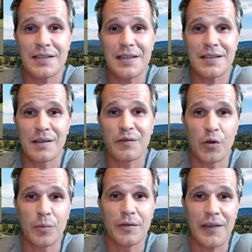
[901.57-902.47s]
heat in the
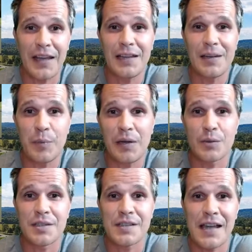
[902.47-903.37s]
form of ADP,
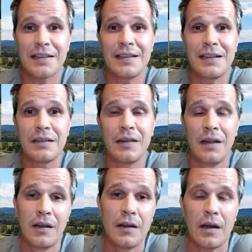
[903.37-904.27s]
which is adenine
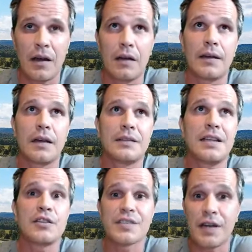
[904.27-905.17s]

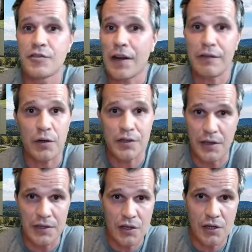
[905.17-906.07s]
adenosine
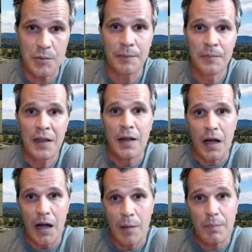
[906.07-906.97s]
triphosphate, excuse me.
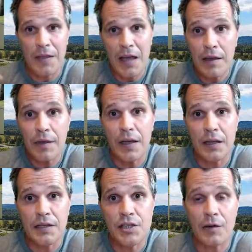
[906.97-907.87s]
The other thing
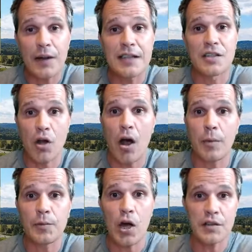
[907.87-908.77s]
that it generates is
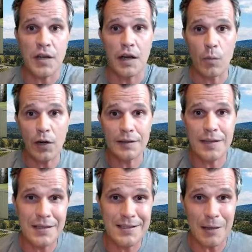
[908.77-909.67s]
carbon dioxide. And what it
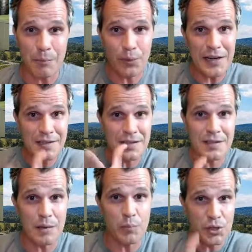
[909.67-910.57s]
does is it
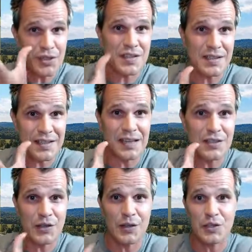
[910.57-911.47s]
presses and pushes the
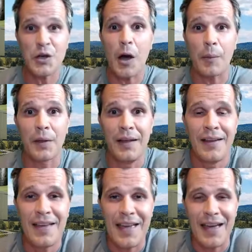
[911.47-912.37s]
skins to the top,
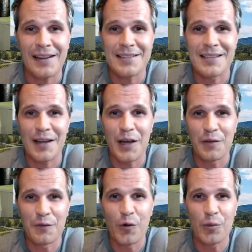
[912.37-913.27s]
and it
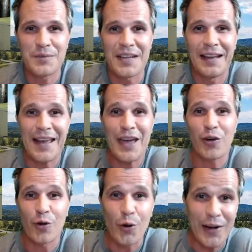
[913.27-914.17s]
forms a
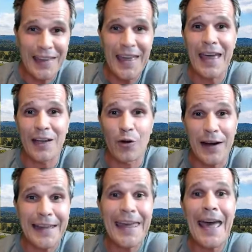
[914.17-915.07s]
layer or a cake or
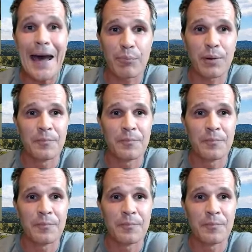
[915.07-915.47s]
a cap.